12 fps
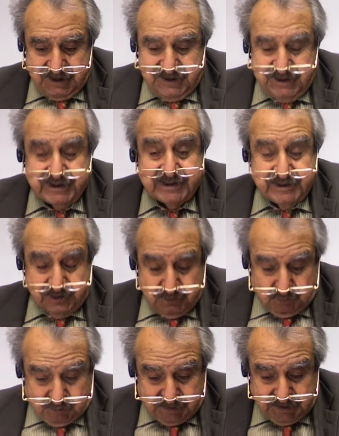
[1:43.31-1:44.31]
This is
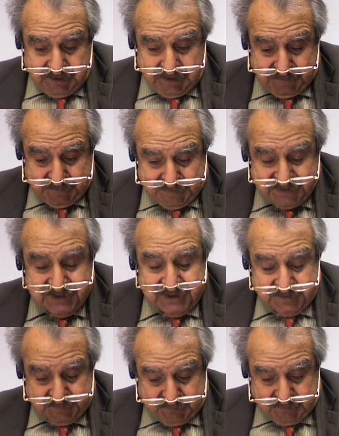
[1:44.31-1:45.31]
called a
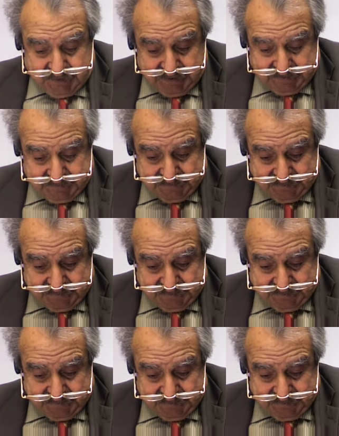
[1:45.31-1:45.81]
business product.